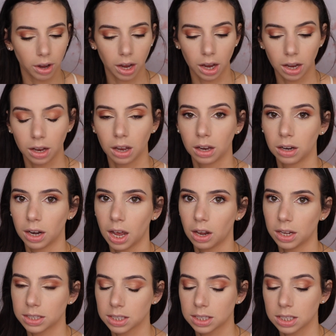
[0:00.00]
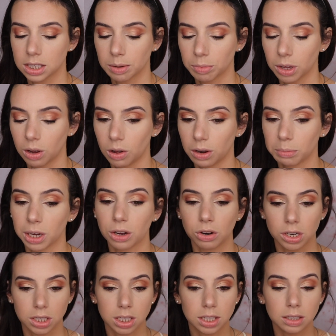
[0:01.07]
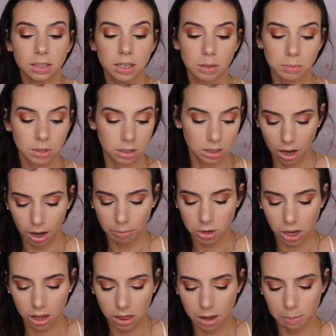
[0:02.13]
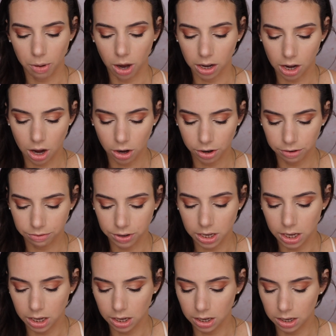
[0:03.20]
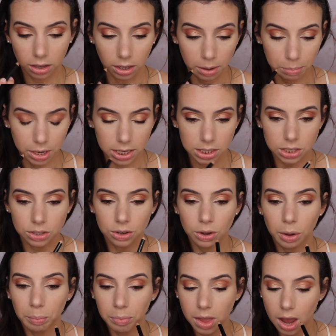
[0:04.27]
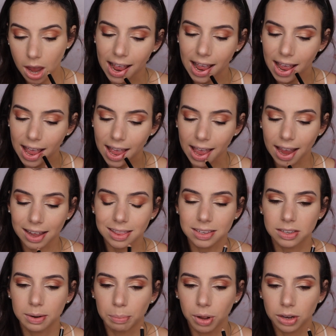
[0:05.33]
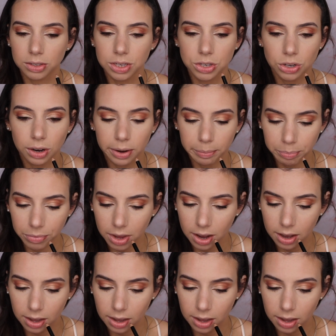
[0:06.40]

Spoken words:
Okay, now let's get something on my crusty lips. I'm taking the Bodyography lip pencil. I got this in a BoxyCharm.